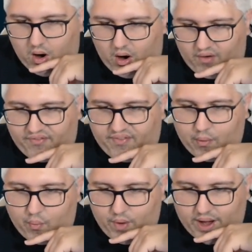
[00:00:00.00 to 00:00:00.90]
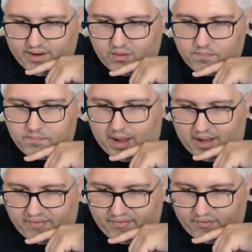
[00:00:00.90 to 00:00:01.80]
of a random
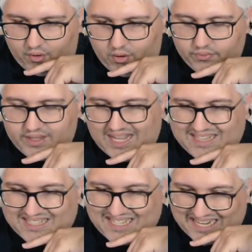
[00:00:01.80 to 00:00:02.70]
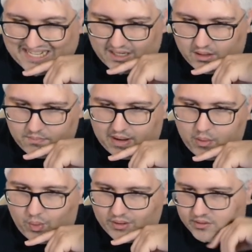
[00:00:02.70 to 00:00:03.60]
buff on the attacker by
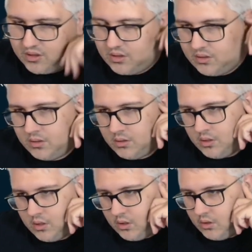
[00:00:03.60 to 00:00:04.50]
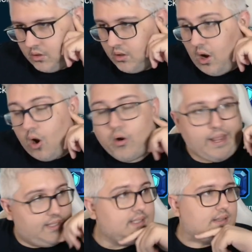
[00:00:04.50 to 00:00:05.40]
1 turn.
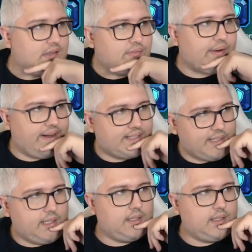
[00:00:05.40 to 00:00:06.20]
Okay, this is interesting.